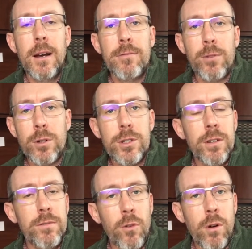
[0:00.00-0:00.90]
First
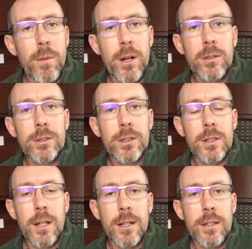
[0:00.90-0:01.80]
and
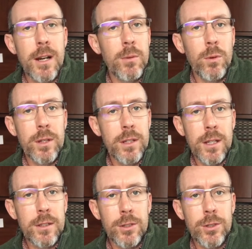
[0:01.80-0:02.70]
foremost, the number one
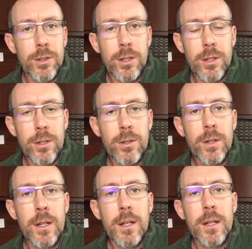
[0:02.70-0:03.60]
thing that you can
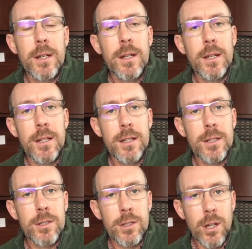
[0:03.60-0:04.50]
do
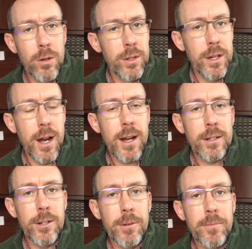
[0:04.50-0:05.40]
is go to the
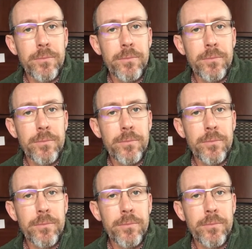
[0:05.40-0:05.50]
doctor.